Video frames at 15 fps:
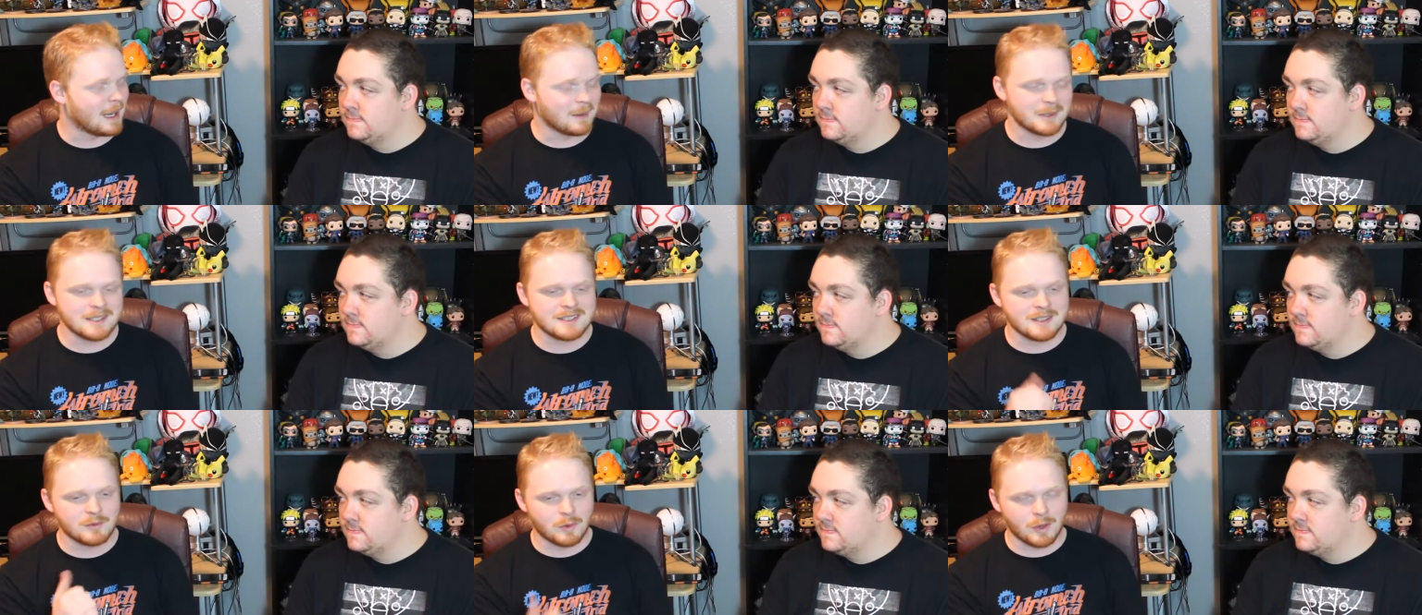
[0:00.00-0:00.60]
Speaker 1: I want
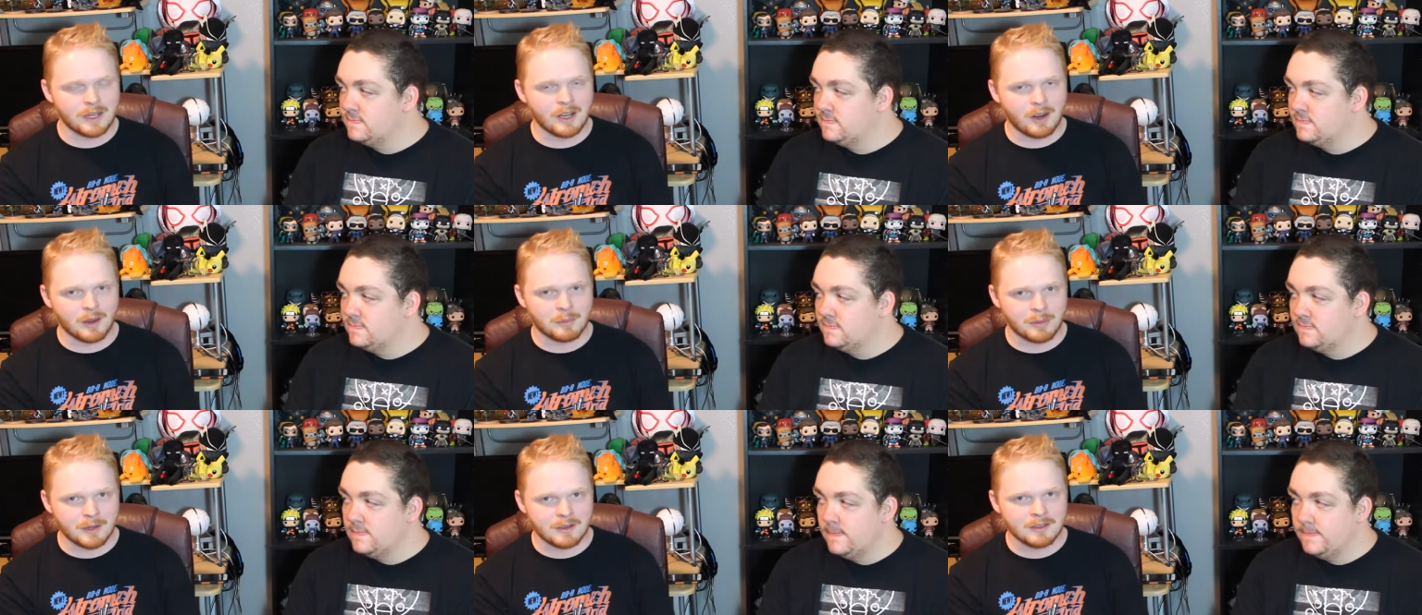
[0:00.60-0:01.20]
to see Roy
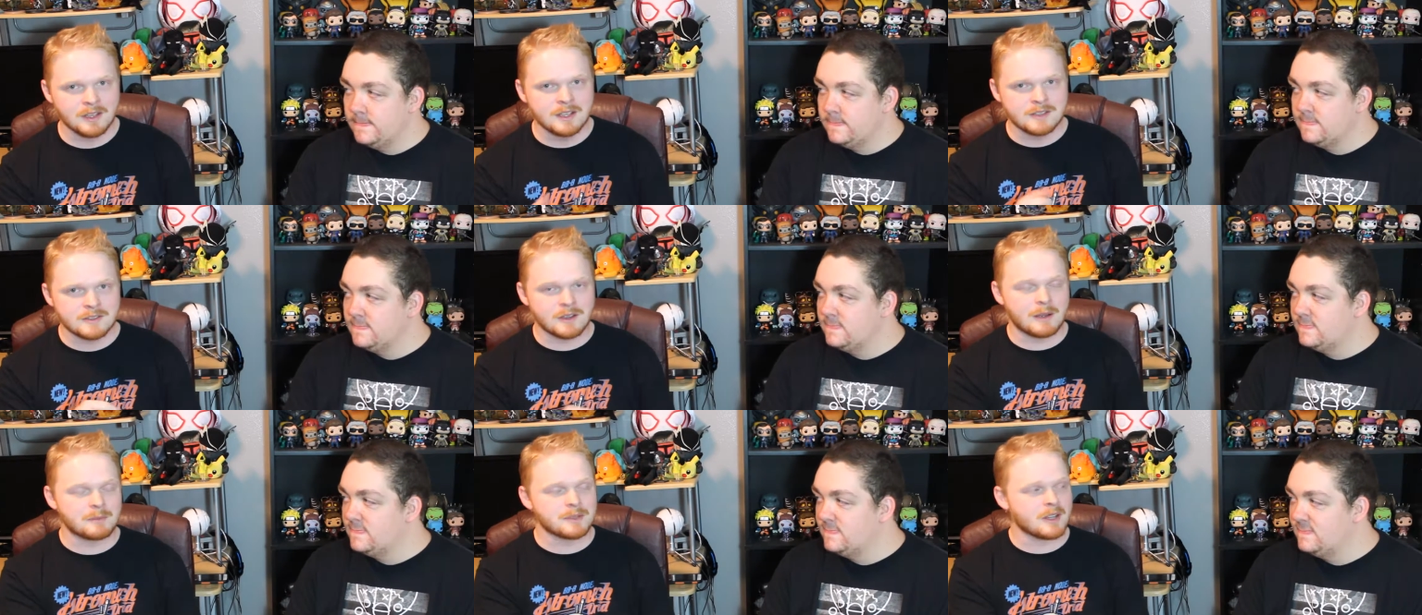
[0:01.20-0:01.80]
Harper.
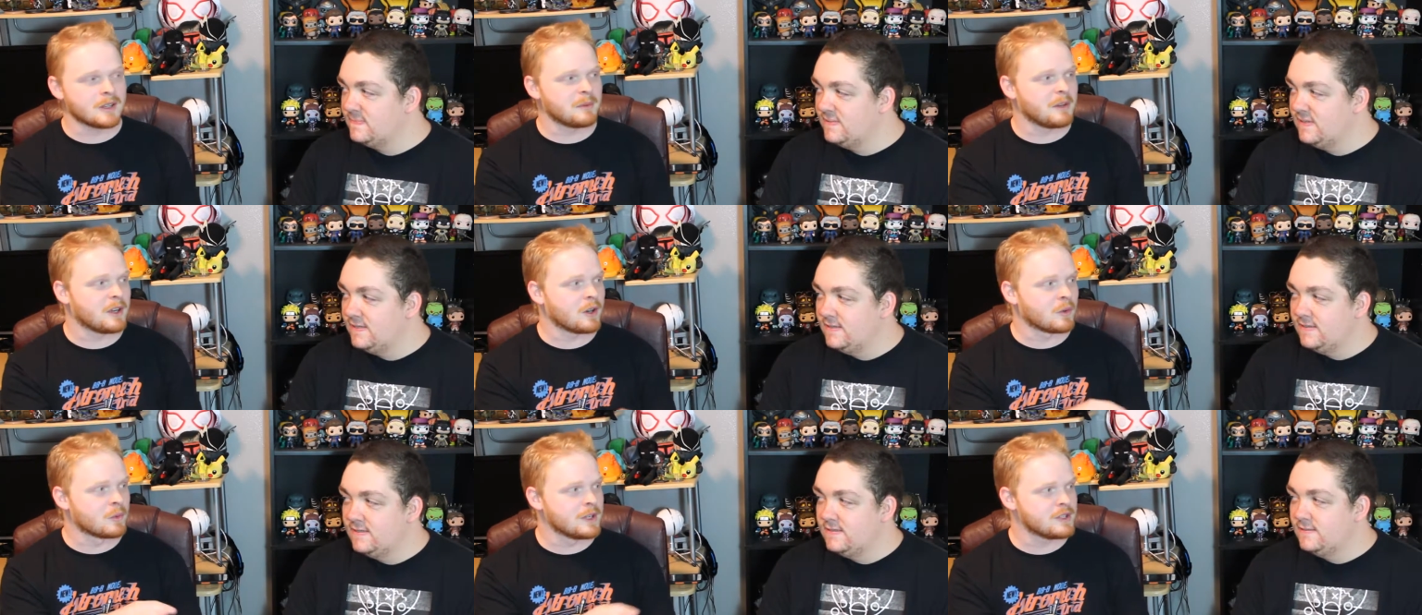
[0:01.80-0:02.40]
So I'm talking
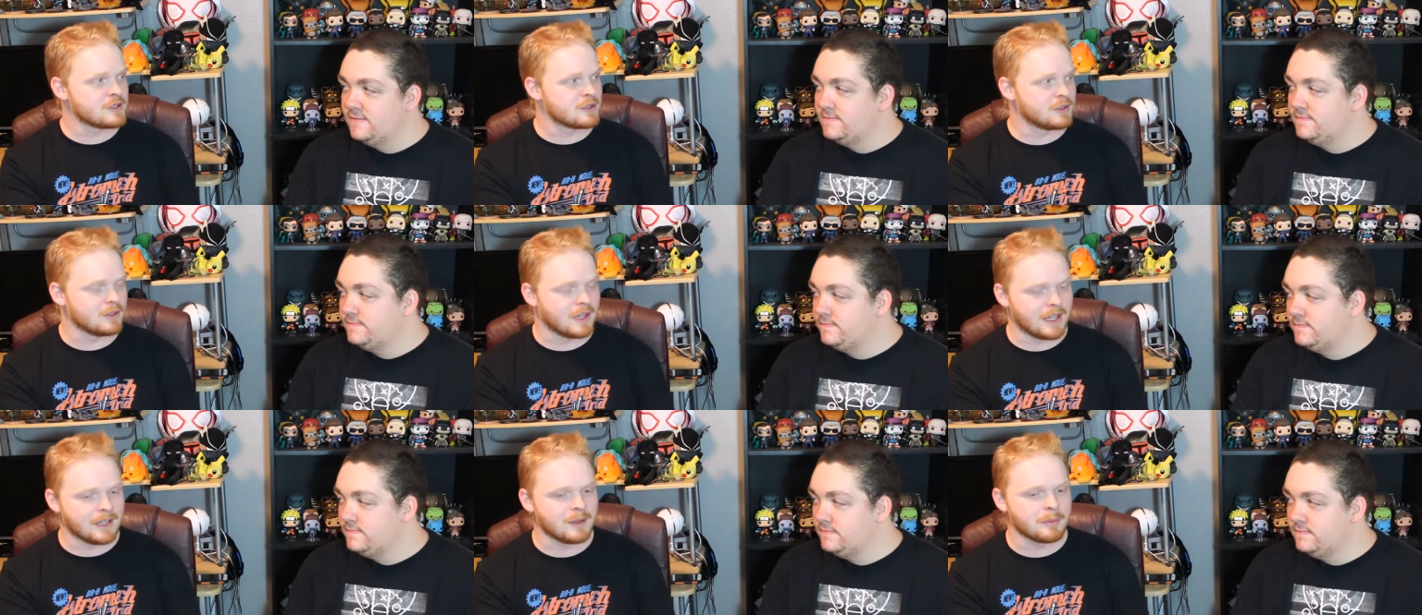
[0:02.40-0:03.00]
about
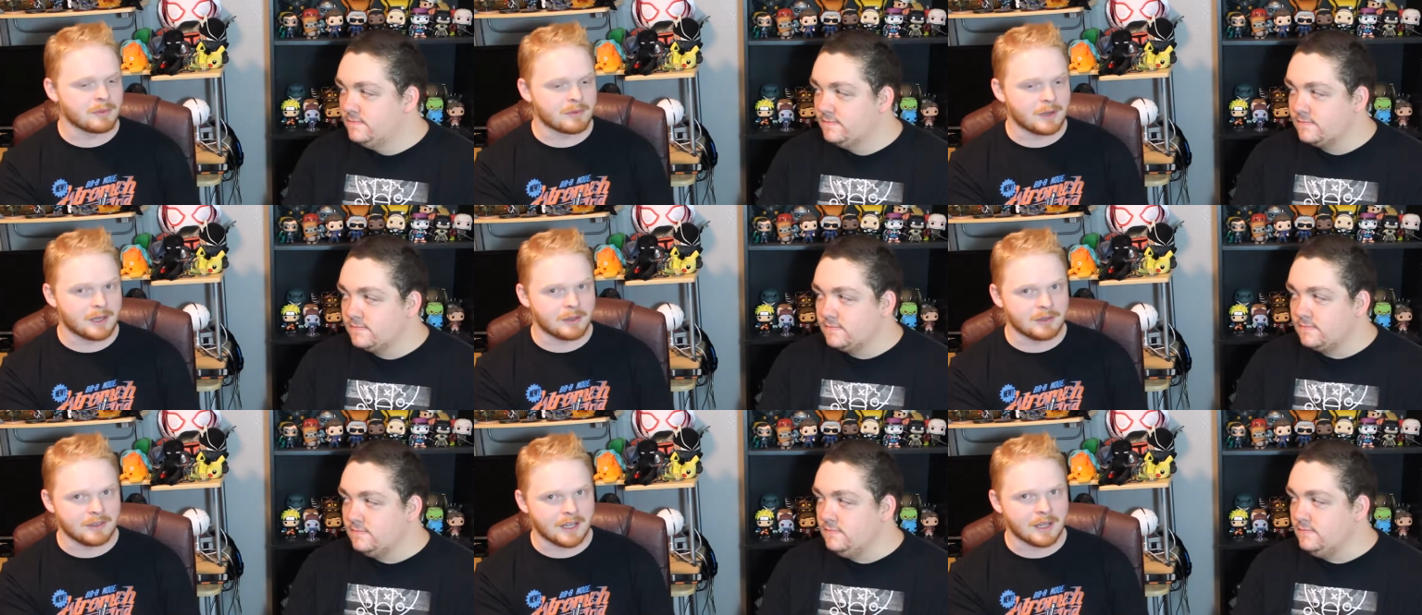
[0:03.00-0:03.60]
original lineup of
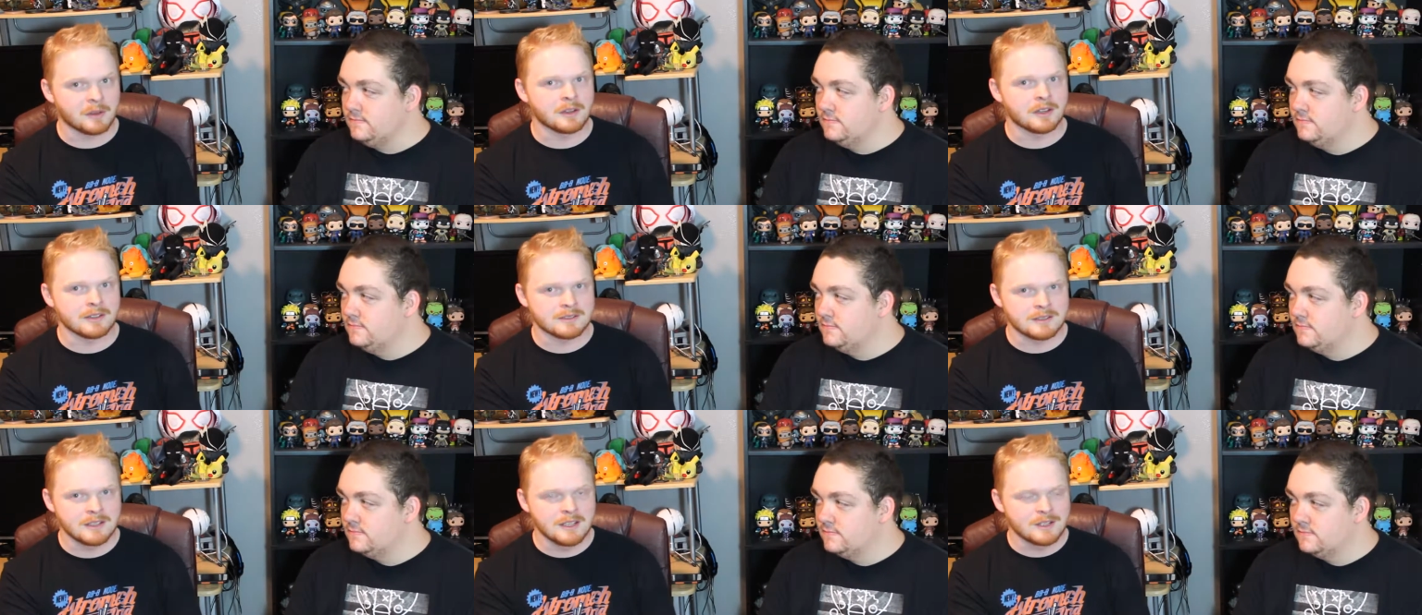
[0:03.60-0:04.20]
Red Hood and the
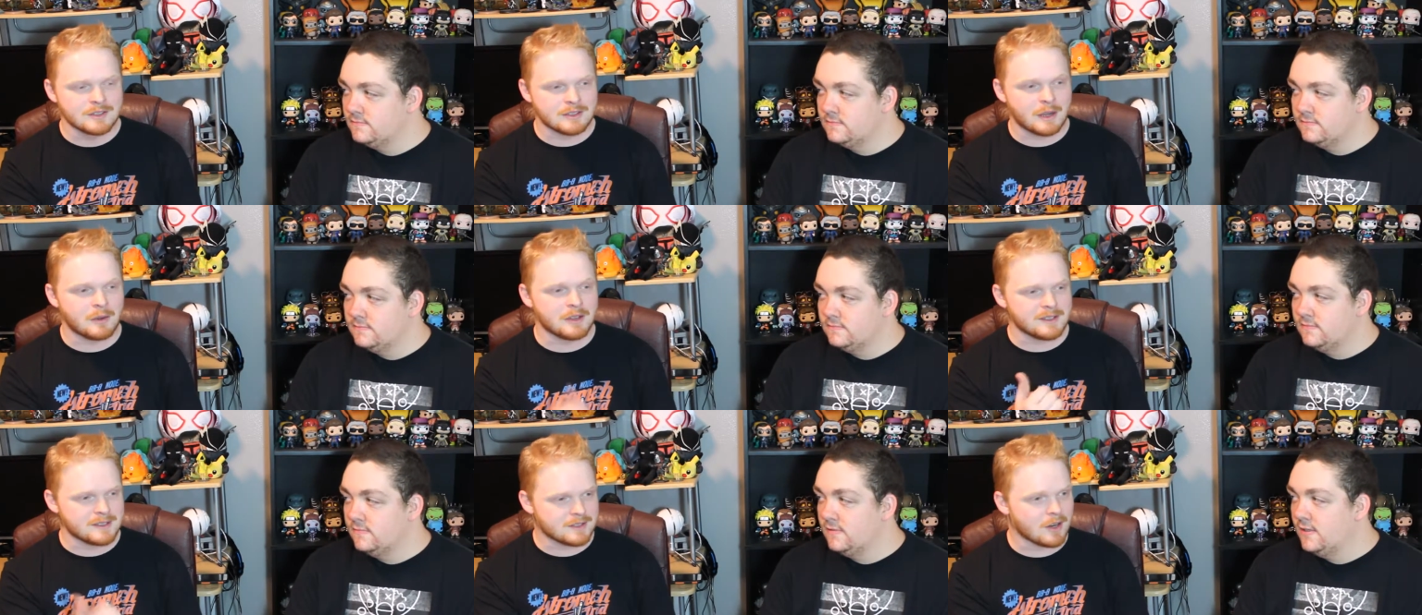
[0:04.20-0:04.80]
Outlaws. So I
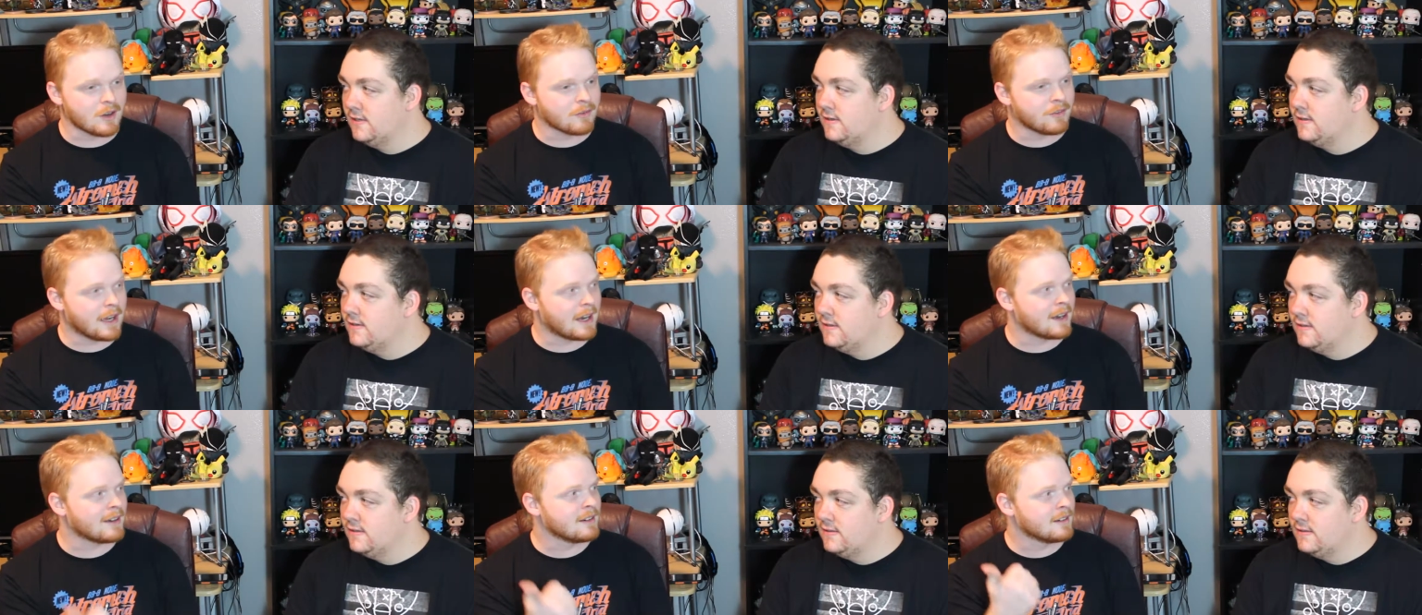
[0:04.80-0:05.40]
want
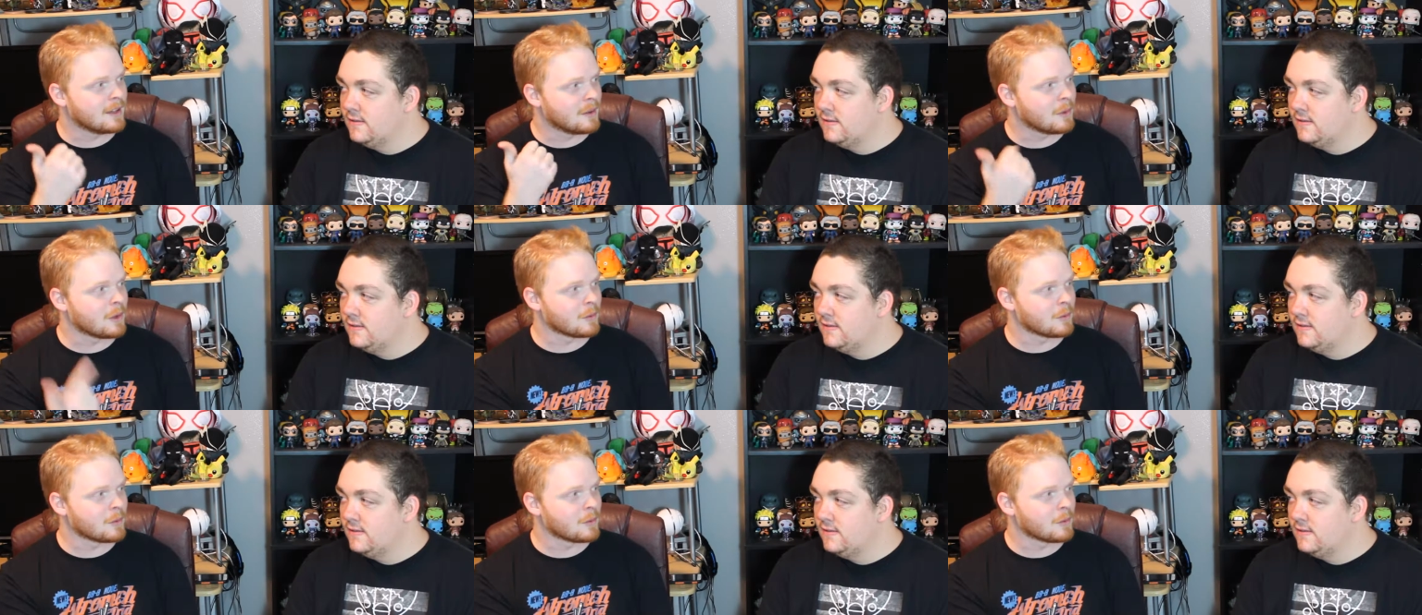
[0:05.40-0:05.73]
Starfire, I